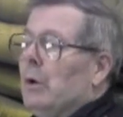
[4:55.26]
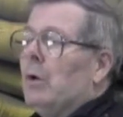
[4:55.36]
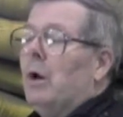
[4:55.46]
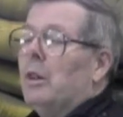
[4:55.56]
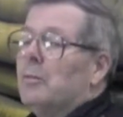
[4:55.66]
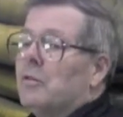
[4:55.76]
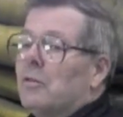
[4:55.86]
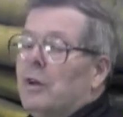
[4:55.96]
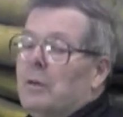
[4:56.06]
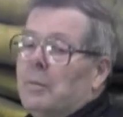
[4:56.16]
We call them
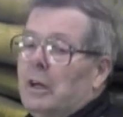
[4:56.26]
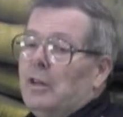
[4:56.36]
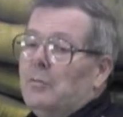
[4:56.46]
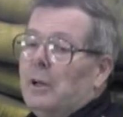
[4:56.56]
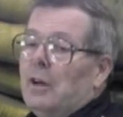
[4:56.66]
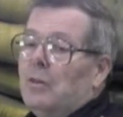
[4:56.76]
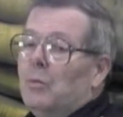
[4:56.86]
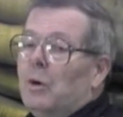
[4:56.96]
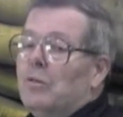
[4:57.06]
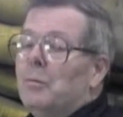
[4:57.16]
street mains
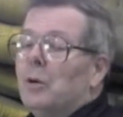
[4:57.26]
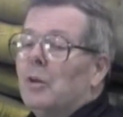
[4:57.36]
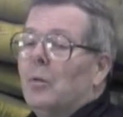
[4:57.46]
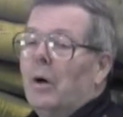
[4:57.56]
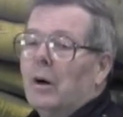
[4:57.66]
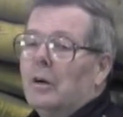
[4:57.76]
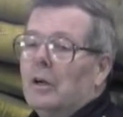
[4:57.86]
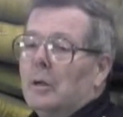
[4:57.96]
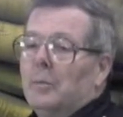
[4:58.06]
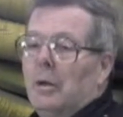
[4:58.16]
because once you put the water
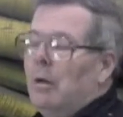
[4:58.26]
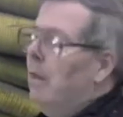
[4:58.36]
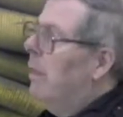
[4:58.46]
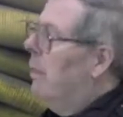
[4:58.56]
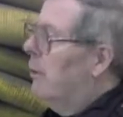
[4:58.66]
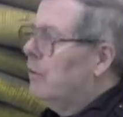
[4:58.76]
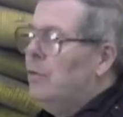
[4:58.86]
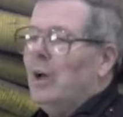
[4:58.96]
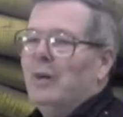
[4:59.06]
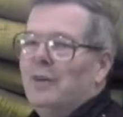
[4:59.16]
in them,
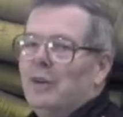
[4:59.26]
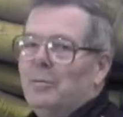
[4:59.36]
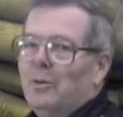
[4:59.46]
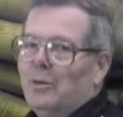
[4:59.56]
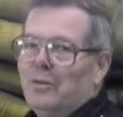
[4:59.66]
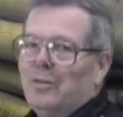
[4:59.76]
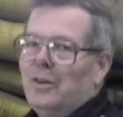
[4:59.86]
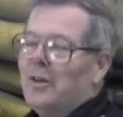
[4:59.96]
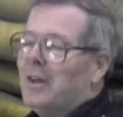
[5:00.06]
they're too heavy to move.